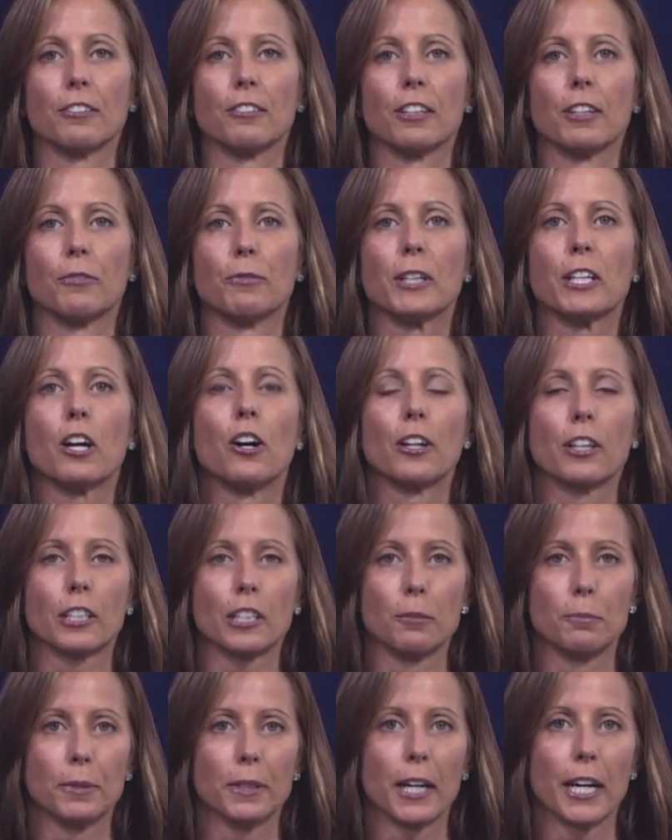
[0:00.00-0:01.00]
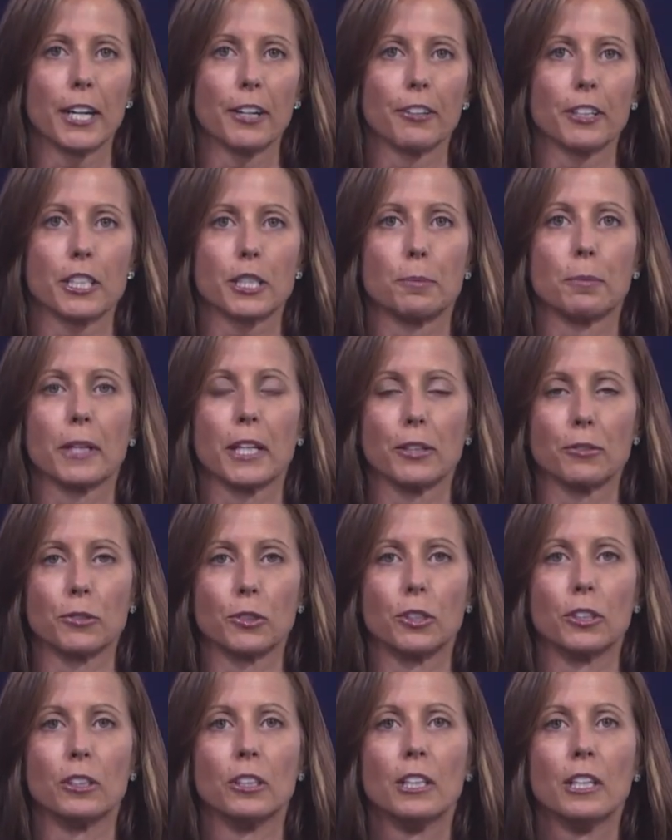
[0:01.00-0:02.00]
we call it a comply or explain
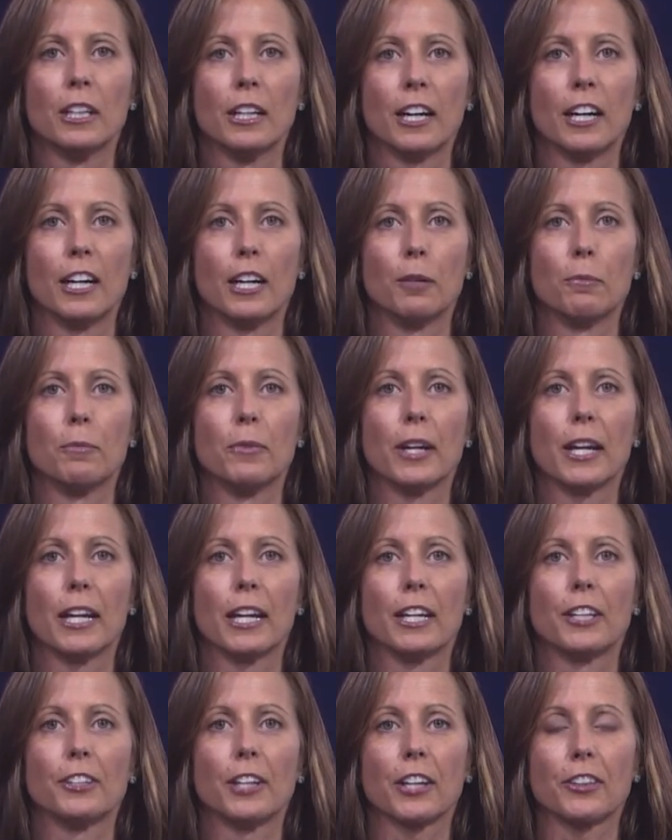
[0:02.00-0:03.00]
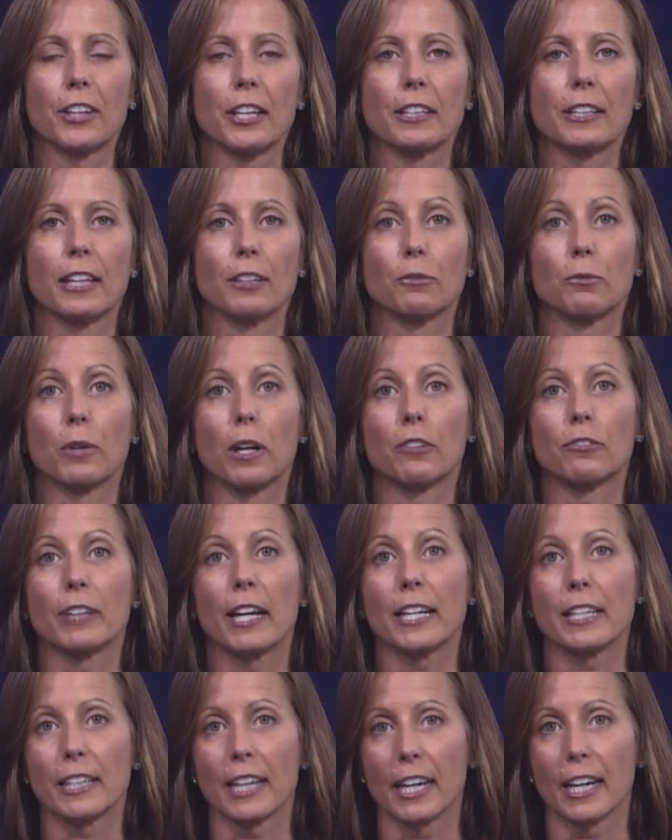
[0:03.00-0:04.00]
rule. And I think that
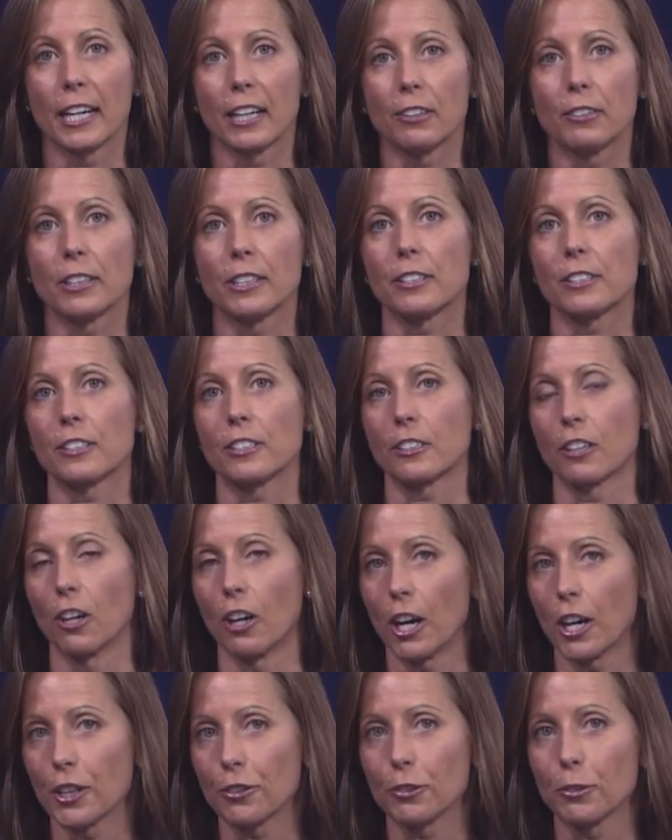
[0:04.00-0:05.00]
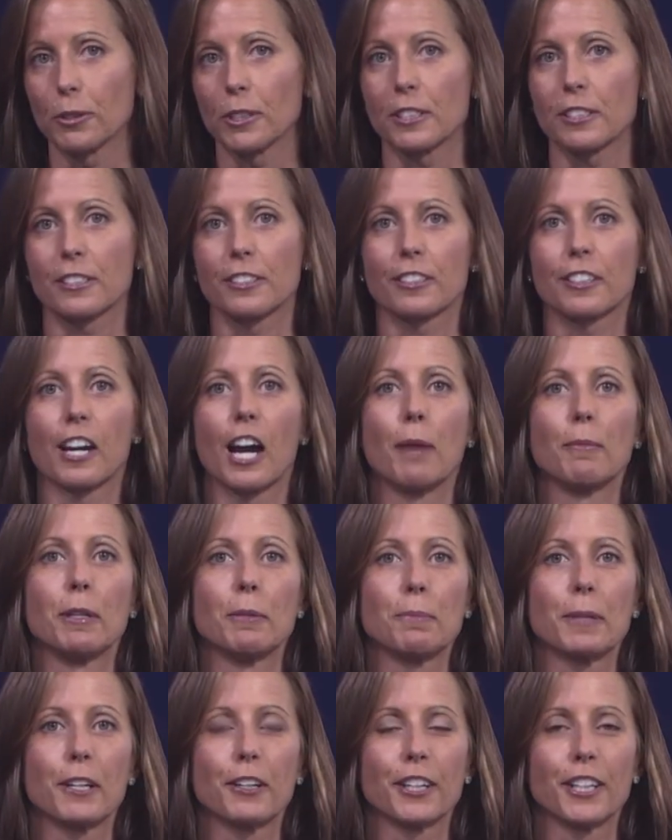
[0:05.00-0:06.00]
right now it's gone through its comment
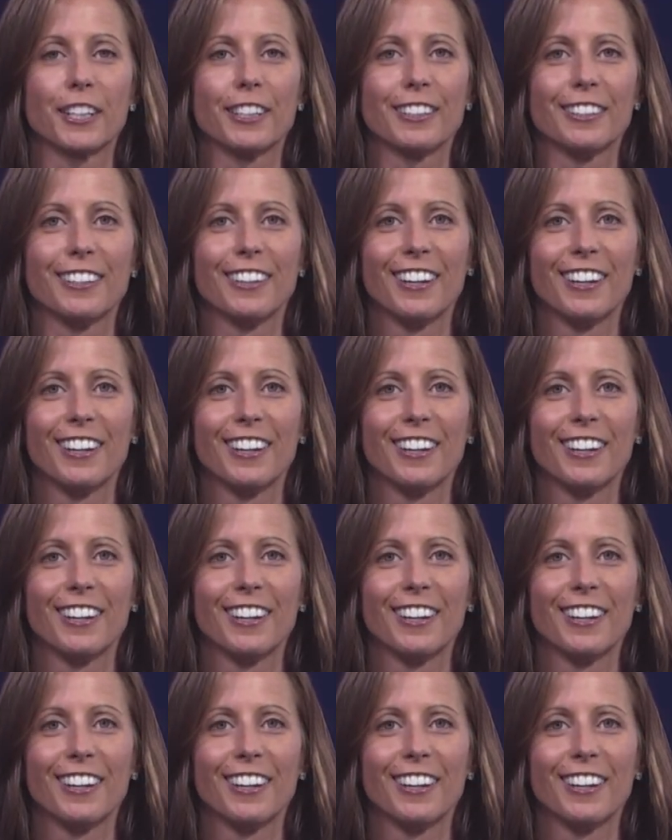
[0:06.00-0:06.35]
period.